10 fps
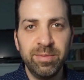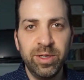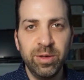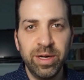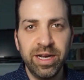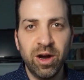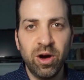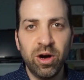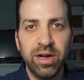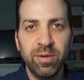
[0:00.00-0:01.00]
doing
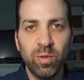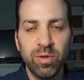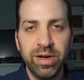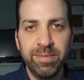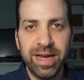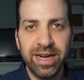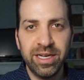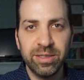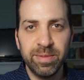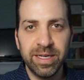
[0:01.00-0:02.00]
on worry
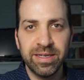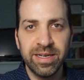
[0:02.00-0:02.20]
management.